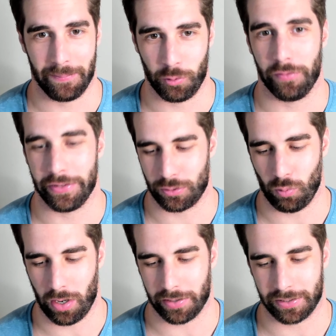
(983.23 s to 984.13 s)
Whoever this
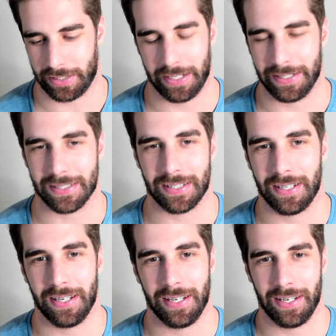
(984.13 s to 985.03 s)
water sign is,
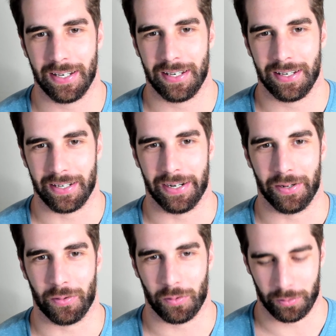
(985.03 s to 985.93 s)
you
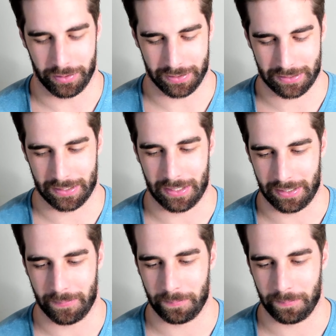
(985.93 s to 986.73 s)
know, or this, uh,